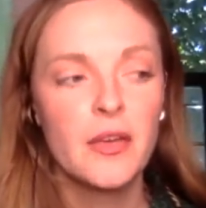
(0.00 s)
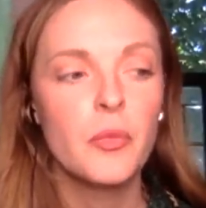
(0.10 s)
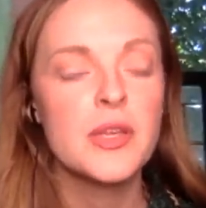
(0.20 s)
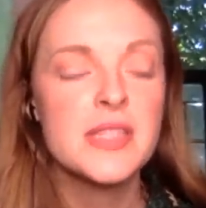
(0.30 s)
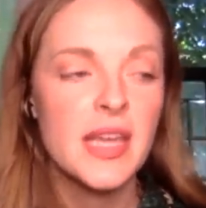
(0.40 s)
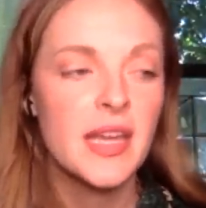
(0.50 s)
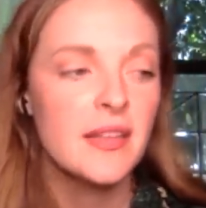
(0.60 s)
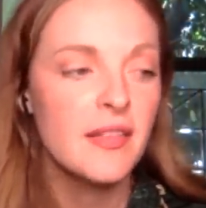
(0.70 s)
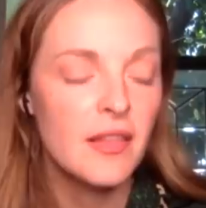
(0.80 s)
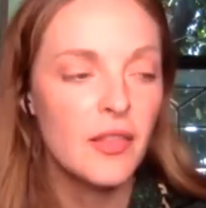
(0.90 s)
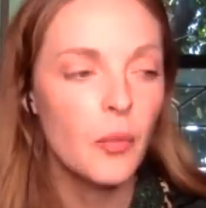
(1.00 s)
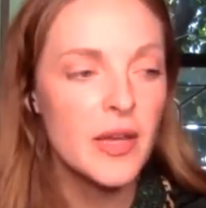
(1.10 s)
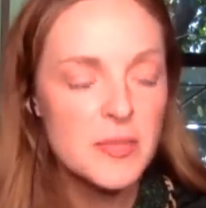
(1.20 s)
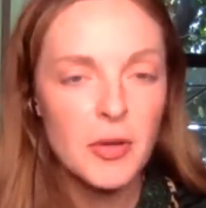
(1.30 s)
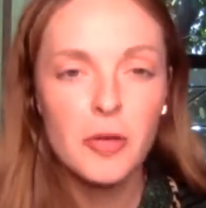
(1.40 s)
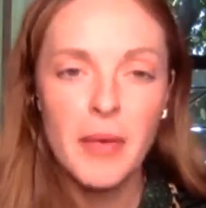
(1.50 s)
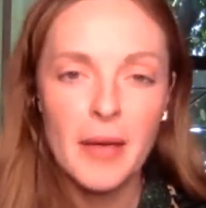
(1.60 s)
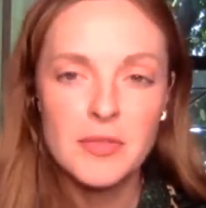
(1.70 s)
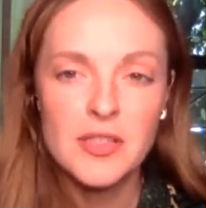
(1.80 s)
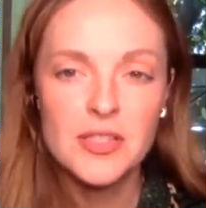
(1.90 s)
was in the Westboro
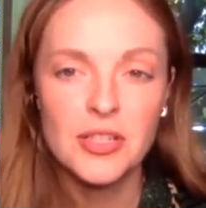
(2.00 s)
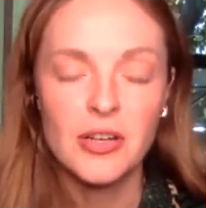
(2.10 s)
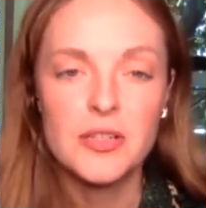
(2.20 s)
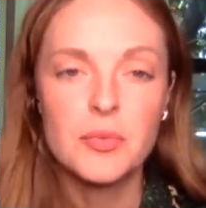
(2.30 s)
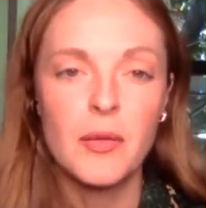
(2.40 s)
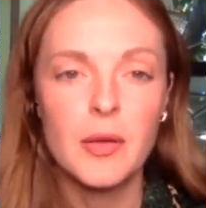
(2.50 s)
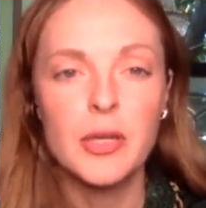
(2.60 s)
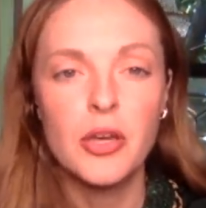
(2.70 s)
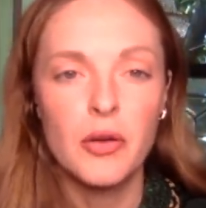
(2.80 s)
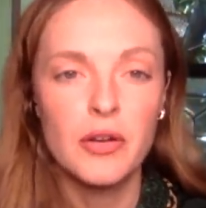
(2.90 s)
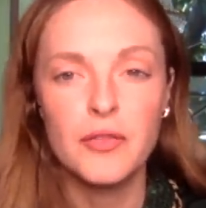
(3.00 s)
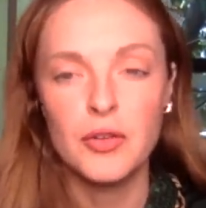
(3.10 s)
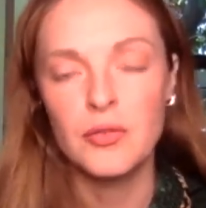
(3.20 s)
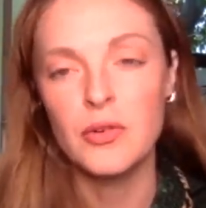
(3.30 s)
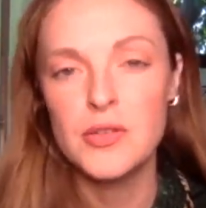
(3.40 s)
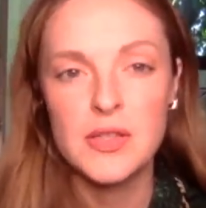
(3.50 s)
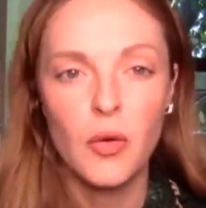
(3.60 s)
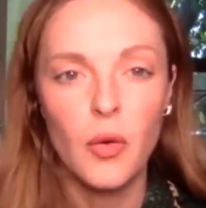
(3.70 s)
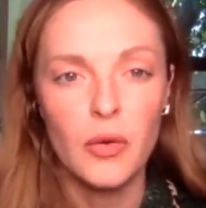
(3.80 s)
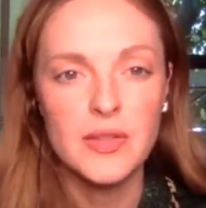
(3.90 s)
Baptist Church where they would go to funerals and
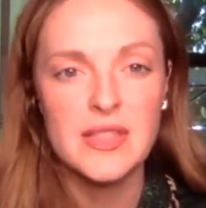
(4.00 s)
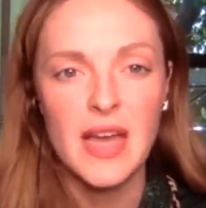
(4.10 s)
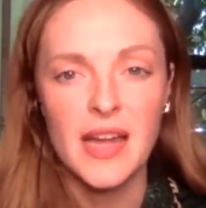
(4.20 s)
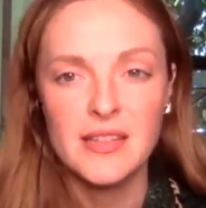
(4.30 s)
hold signs